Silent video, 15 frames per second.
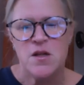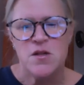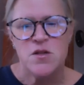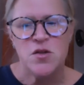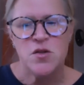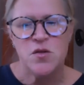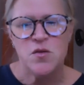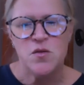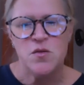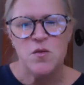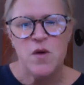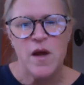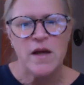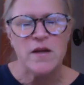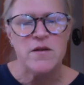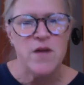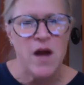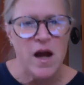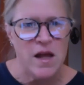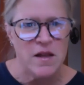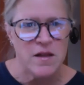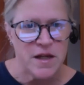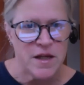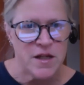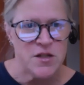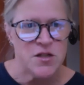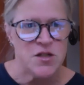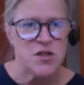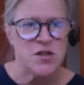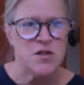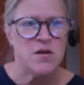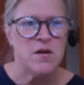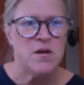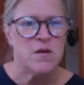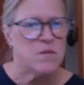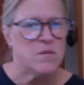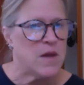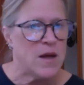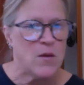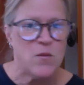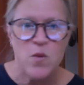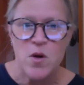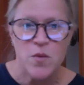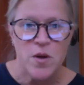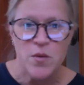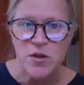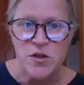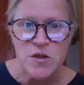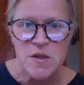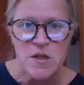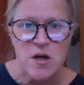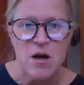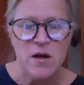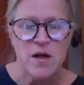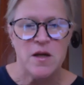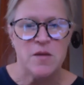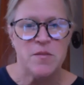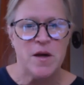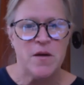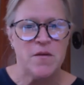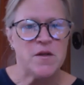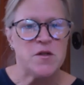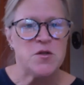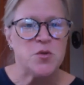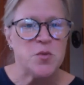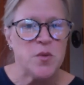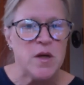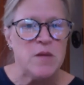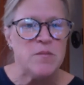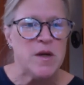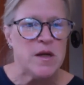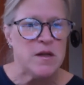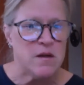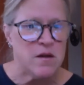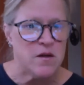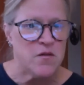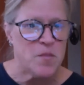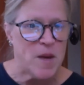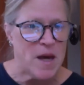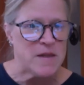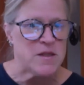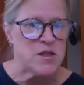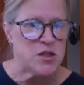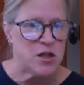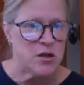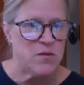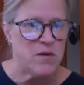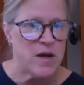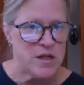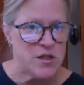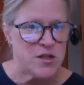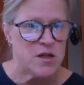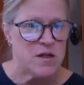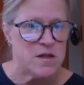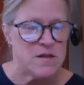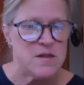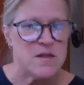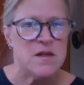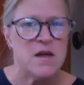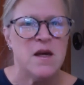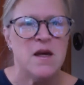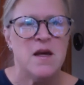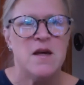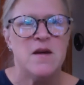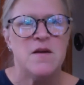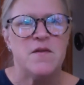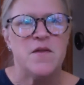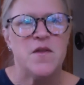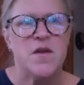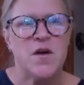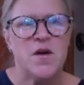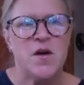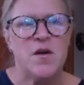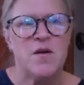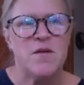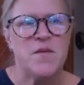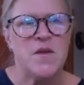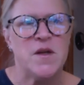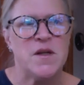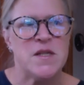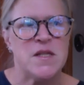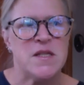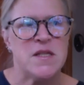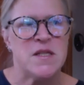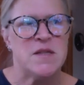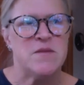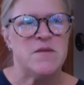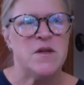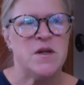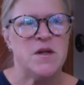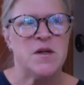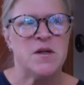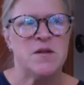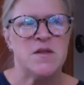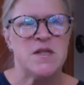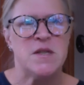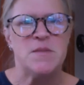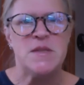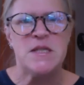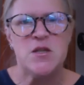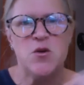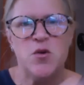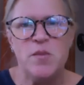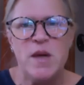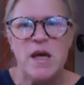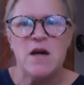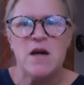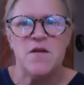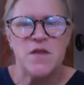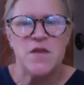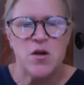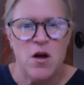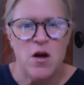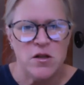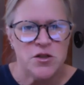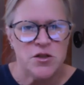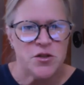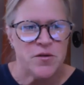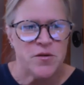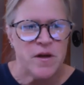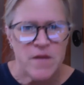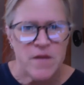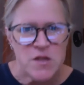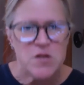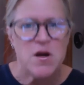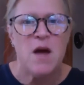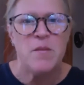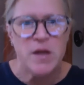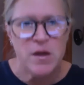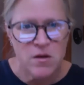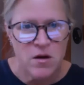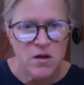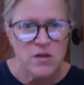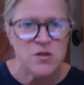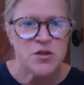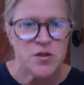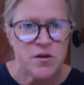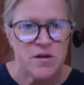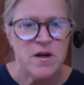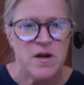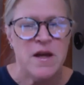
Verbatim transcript: to acknowledge, like what we were just talking about, the treatment of past generations, the, the, the subsuming of the culture in the dominant culture.